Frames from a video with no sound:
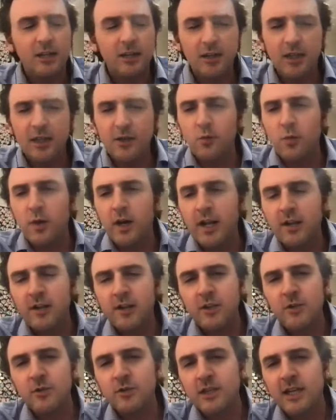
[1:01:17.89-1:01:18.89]
You're like, why are
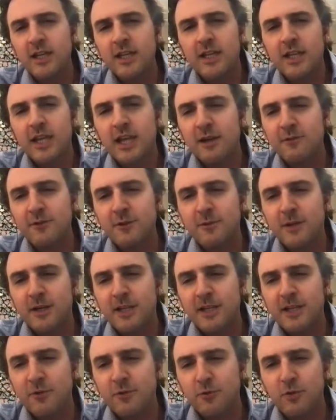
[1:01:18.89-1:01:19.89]
you letting
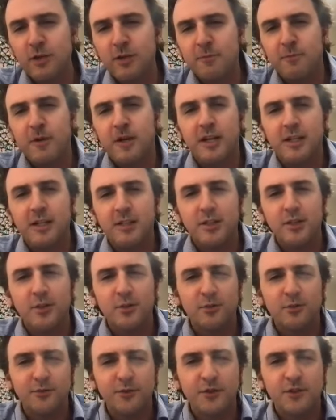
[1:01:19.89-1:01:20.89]
everybody rip on
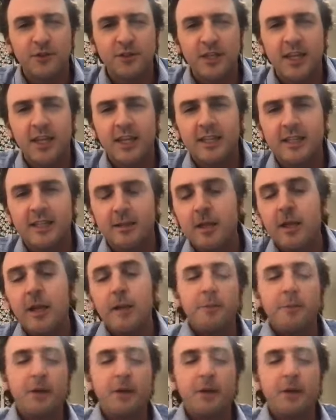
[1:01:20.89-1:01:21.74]
you for staying in the